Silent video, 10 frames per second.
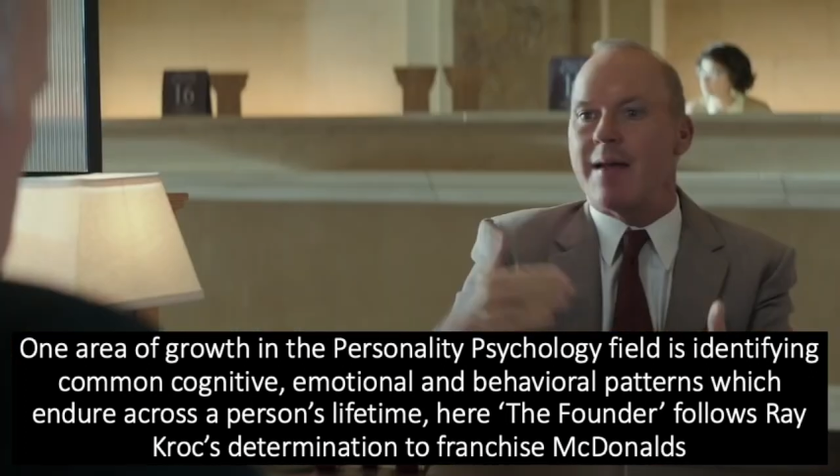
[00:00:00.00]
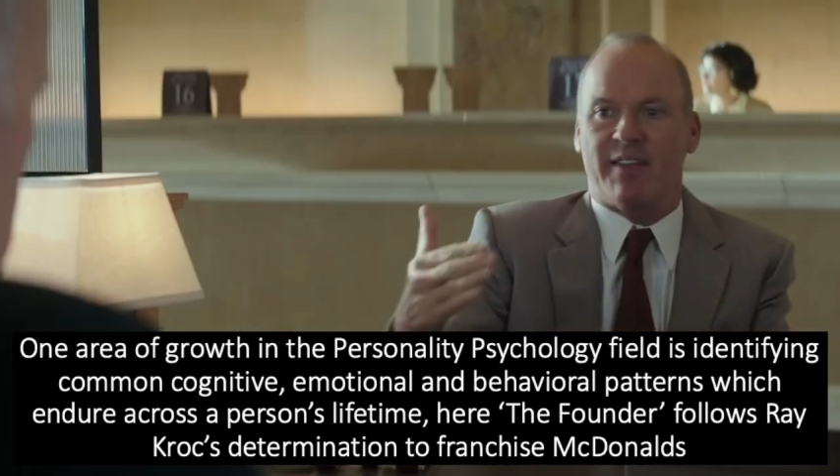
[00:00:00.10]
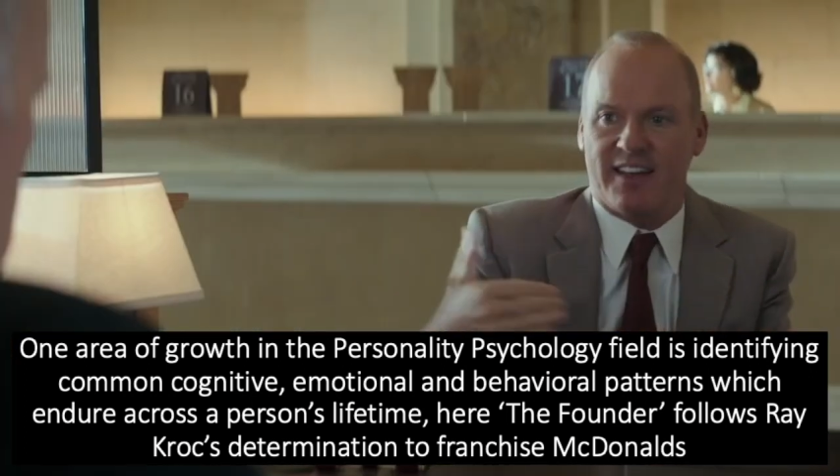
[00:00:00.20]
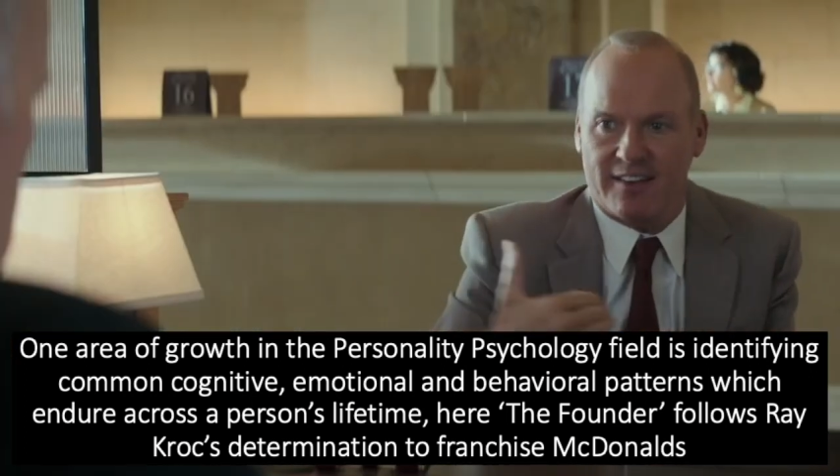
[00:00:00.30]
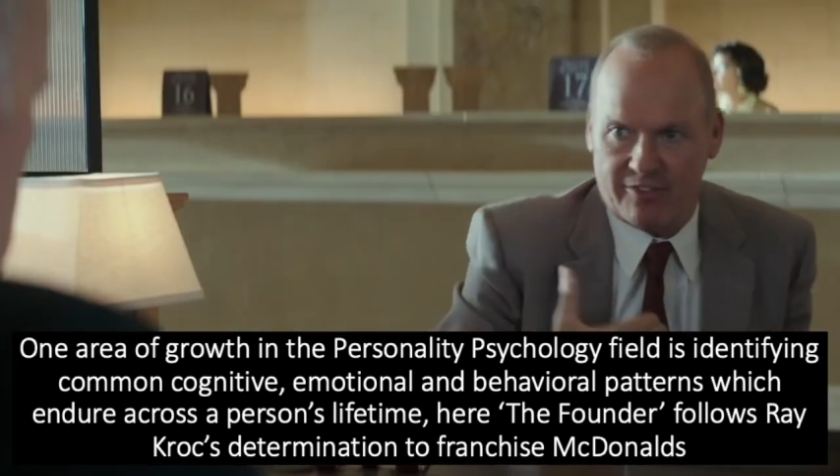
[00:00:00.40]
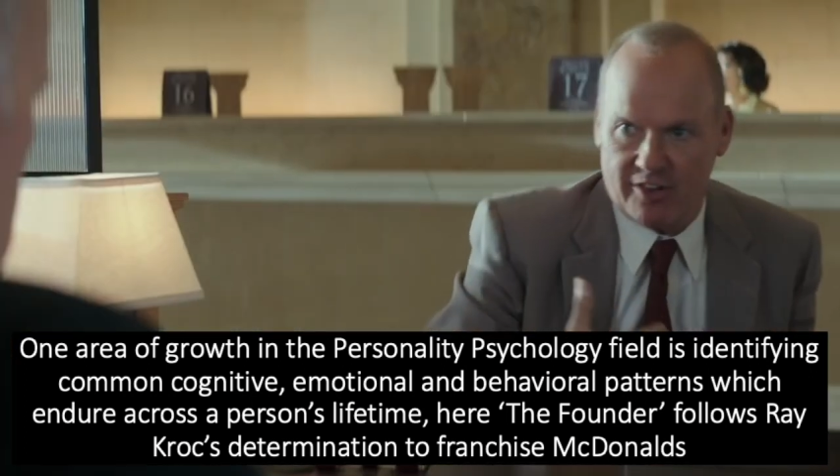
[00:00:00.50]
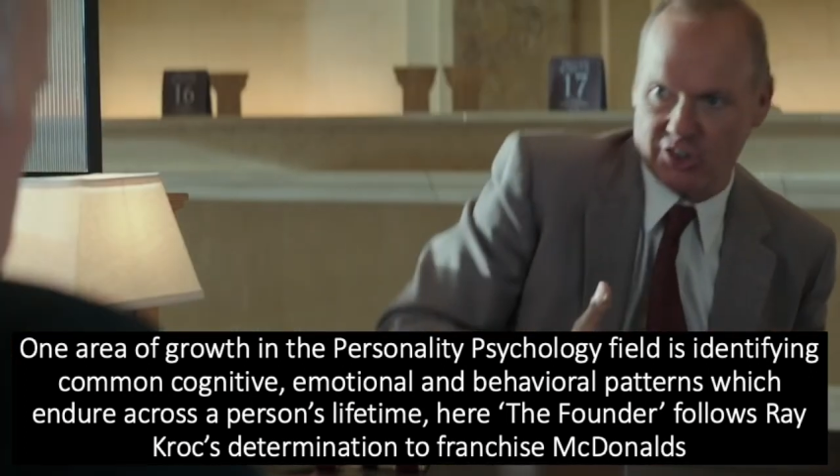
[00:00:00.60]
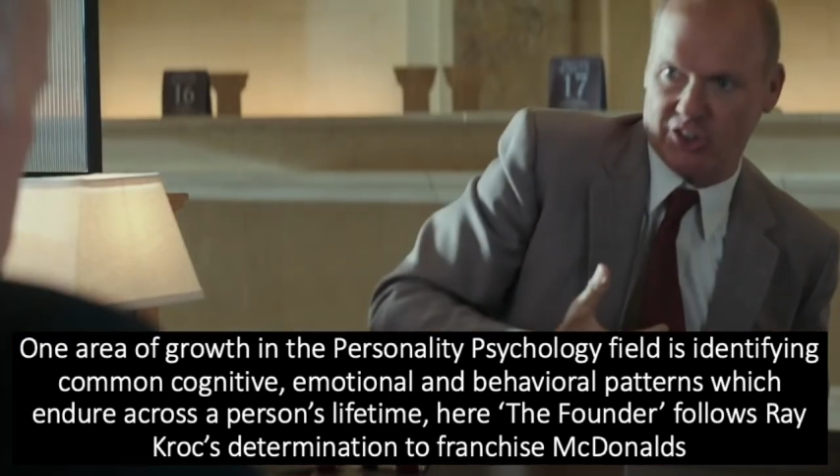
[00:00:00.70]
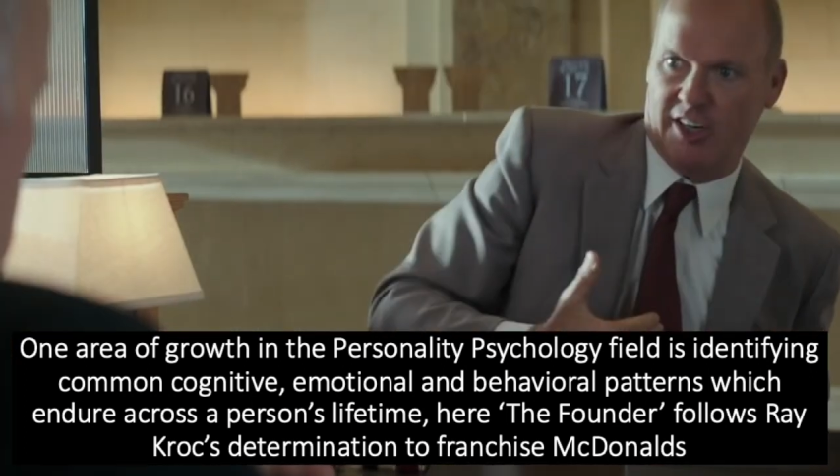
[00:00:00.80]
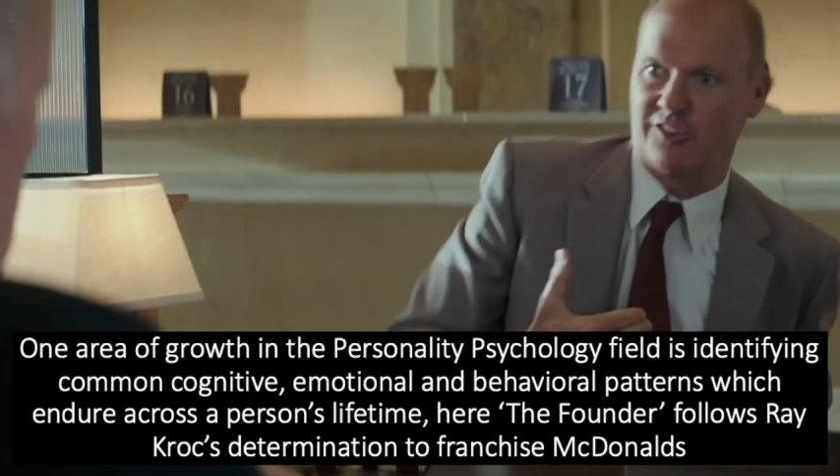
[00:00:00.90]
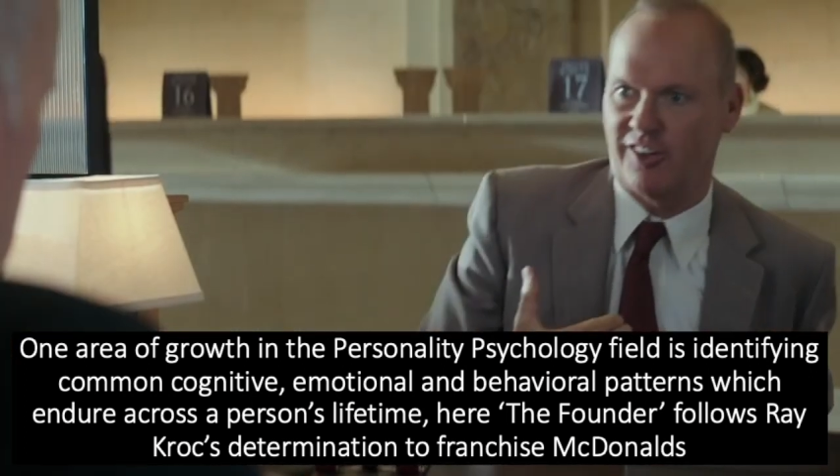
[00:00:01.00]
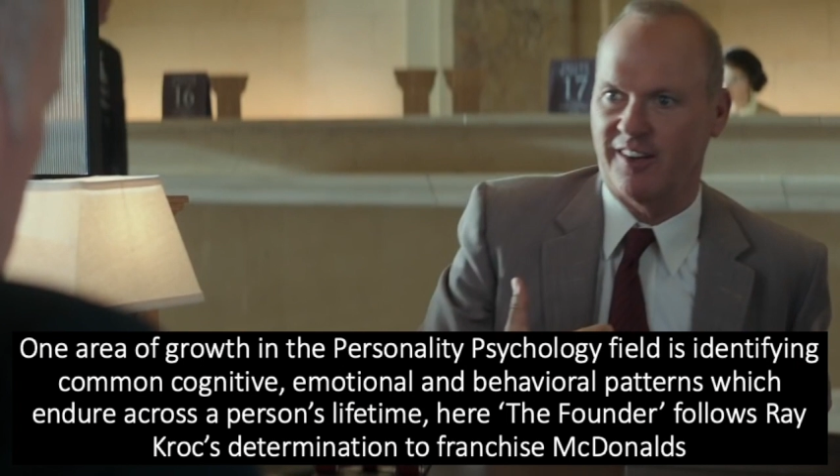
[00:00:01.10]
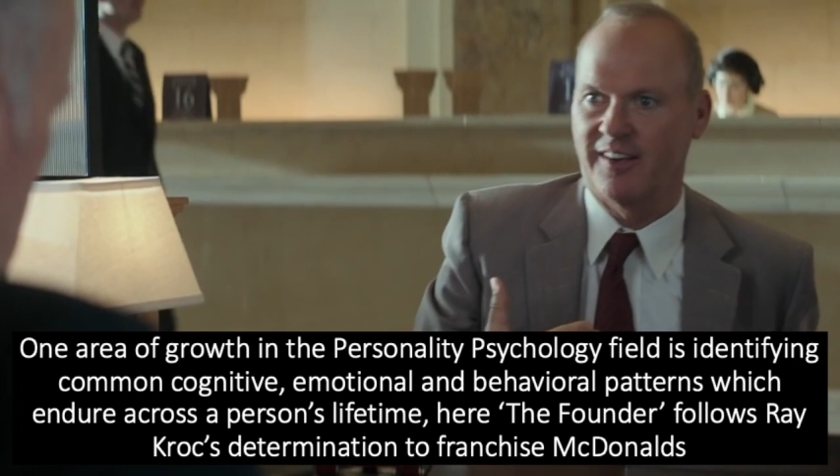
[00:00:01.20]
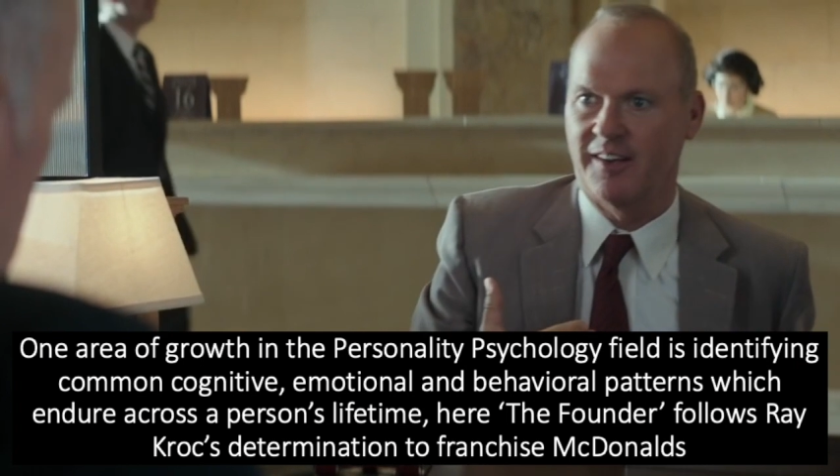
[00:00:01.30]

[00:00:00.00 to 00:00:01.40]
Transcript: I'm the head of franchising.